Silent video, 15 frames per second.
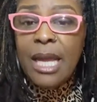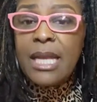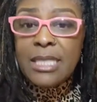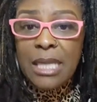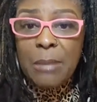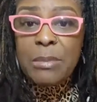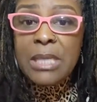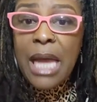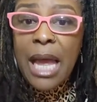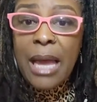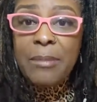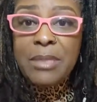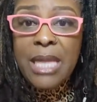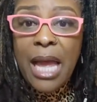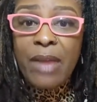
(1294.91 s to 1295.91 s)

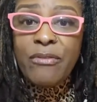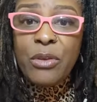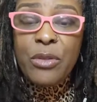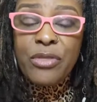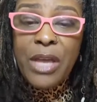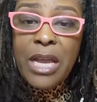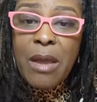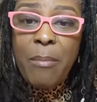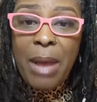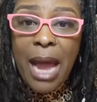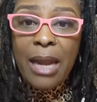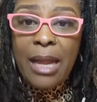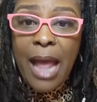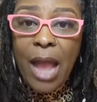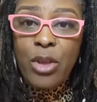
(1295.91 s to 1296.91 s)
Sometimes, now, if you think
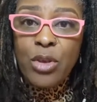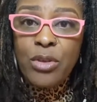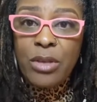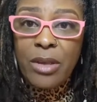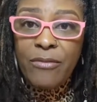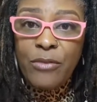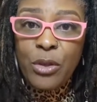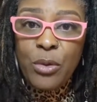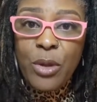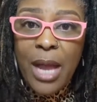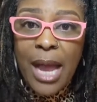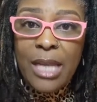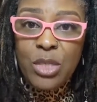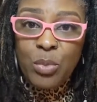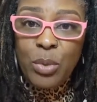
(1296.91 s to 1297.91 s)
about it, I, you, if you
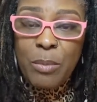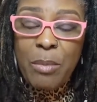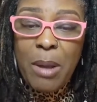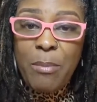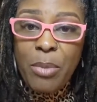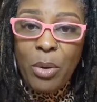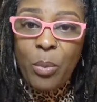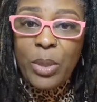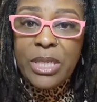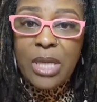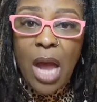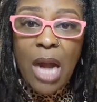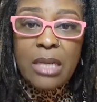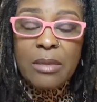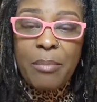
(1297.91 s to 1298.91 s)
guys remember, we
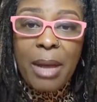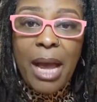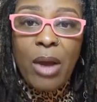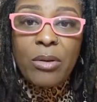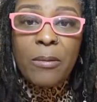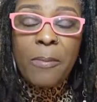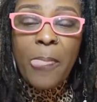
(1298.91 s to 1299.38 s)
talked about